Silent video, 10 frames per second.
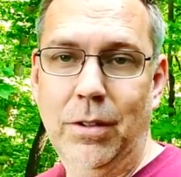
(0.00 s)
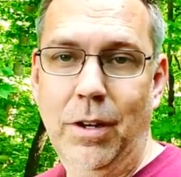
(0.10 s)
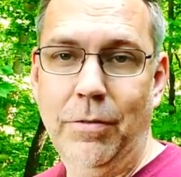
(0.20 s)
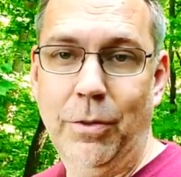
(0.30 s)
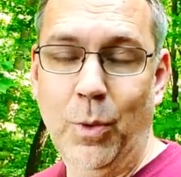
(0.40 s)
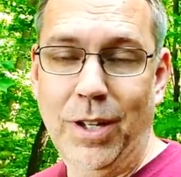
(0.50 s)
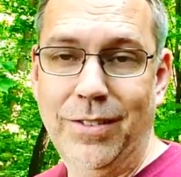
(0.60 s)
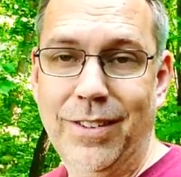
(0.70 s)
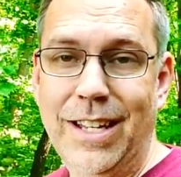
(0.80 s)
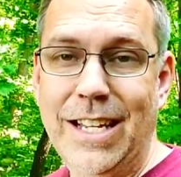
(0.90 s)
of
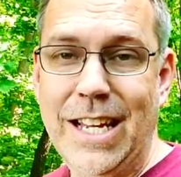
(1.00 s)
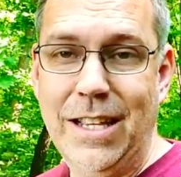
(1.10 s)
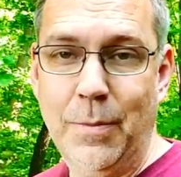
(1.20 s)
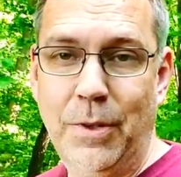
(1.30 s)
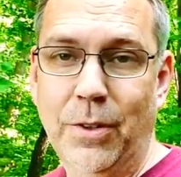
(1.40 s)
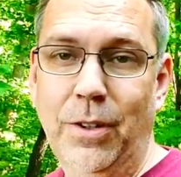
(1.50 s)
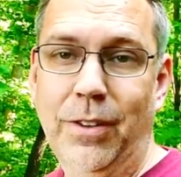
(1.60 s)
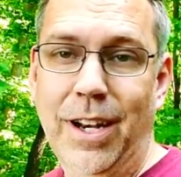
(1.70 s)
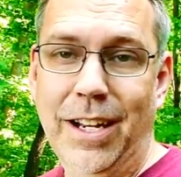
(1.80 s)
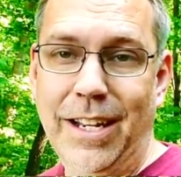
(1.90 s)
threads in the
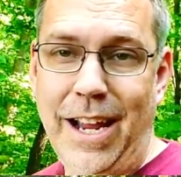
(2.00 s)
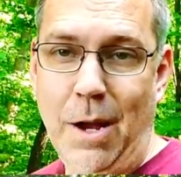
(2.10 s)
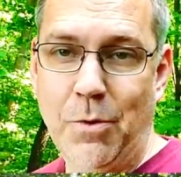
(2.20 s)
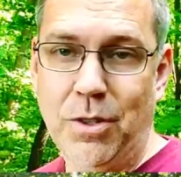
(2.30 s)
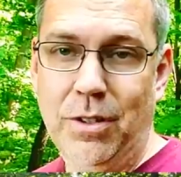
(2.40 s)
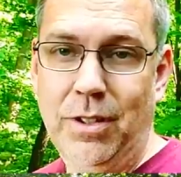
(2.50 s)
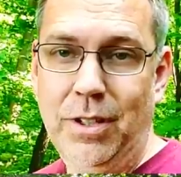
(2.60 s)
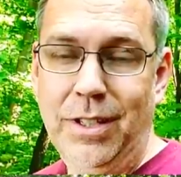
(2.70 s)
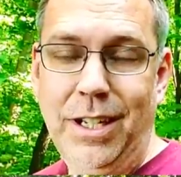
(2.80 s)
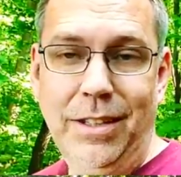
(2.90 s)
material that I can capture.
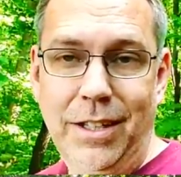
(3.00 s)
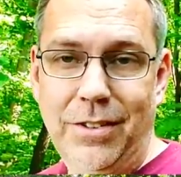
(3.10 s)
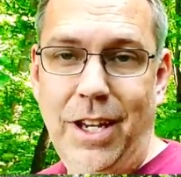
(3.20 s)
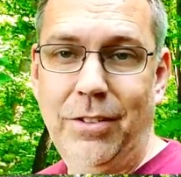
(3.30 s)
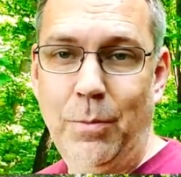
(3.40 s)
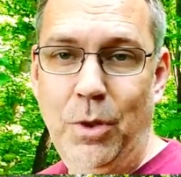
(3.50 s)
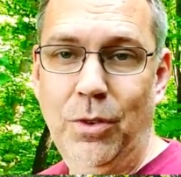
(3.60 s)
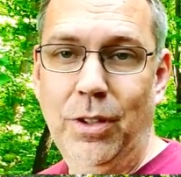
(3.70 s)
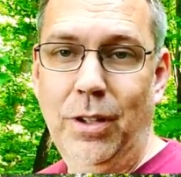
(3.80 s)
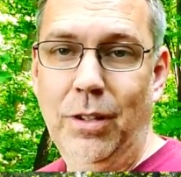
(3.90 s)
In this case, I'm
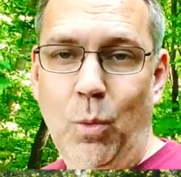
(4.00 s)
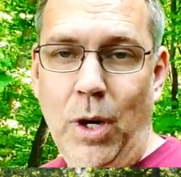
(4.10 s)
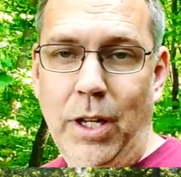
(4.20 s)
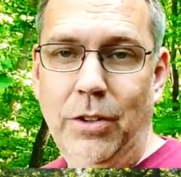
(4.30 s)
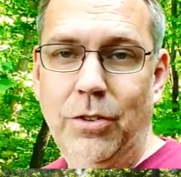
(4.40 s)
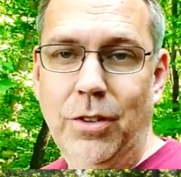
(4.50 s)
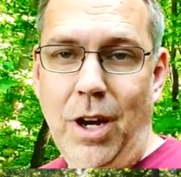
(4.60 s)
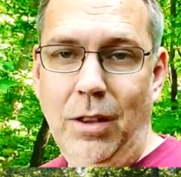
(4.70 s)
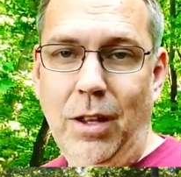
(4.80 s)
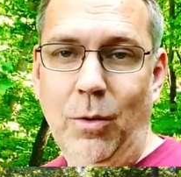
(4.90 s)
using one inch
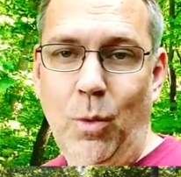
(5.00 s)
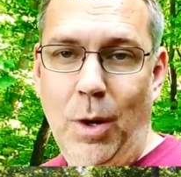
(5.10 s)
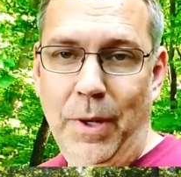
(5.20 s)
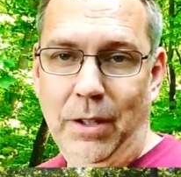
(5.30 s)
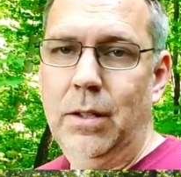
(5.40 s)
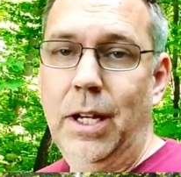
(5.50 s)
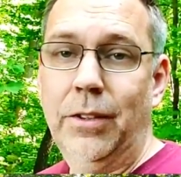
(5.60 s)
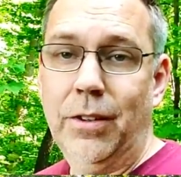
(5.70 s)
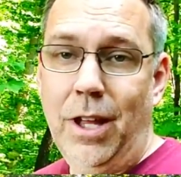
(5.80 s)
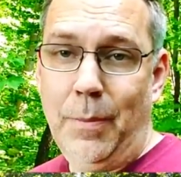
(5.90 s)
nylon webbing.
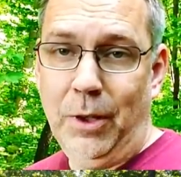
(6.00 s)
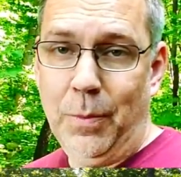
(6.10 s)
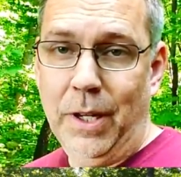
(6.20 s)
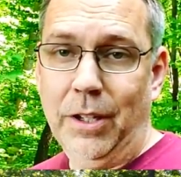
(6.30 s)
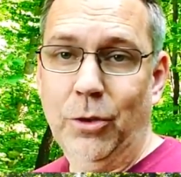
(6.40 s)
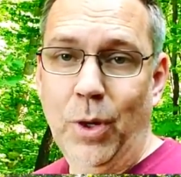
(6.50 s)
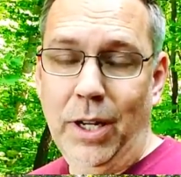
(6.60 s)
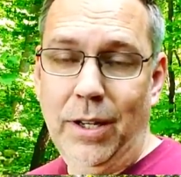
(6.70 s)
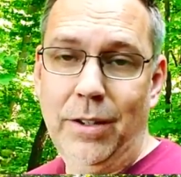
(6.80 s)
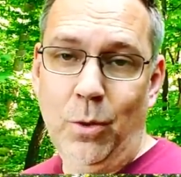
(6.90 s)
It's climbing spec, it's
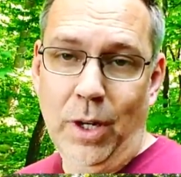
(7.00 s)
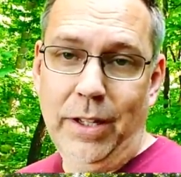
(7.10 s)
rated at 20